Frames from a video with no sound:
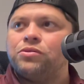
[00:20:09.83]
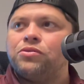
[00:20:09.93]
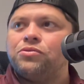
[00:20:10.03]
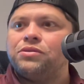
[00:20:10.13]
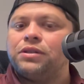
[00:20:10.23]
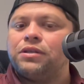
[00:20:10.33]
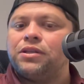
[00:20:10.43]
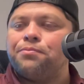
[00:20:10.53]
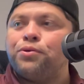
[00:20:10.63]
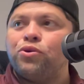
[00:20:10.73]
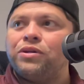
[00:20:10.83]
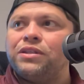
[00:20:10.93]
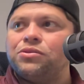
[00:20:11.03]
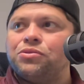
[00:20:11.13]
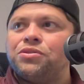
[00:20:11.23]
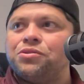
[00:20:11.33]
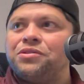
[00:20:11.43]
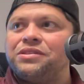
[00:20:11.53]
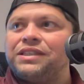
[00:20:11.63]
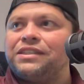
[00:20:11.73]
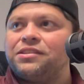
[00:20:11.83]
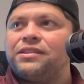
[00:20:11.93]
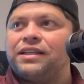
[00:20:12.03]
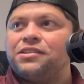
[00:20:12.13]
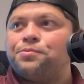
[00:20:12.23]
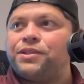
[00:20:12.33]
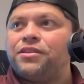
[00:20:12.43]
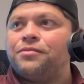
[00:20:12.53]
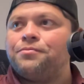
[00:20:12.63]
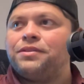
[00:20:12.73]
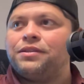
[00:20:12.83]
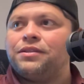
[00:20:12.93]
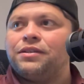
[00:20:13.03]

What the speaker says: those employees or students that speak up,